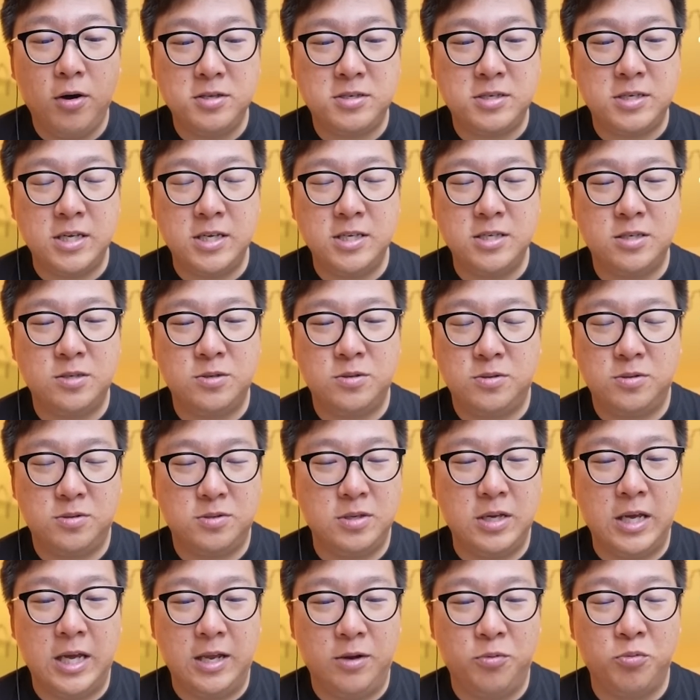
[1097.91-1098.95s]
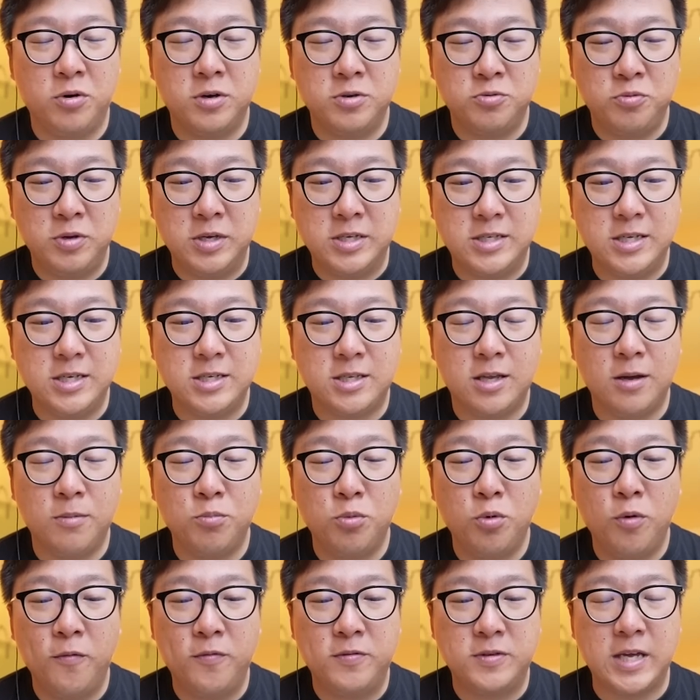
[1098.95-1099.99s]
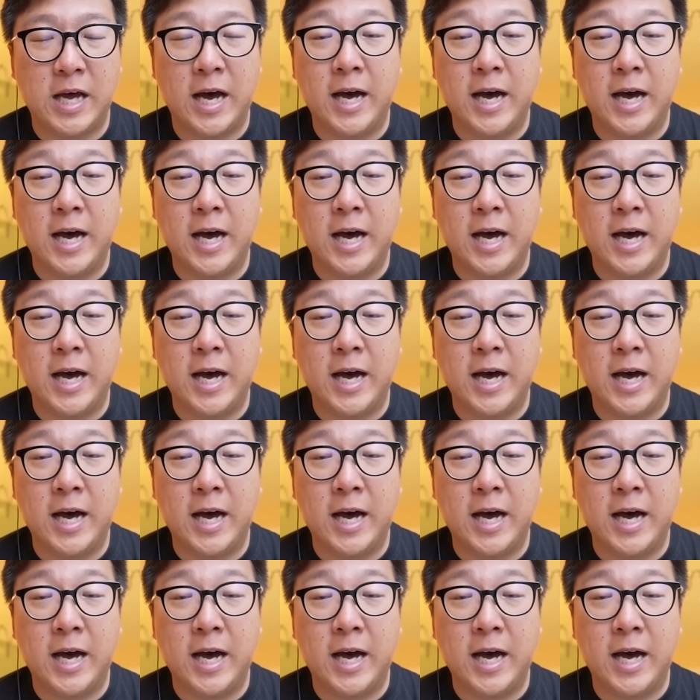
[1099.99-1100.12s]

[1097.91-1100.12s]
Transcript: since it will resist the moves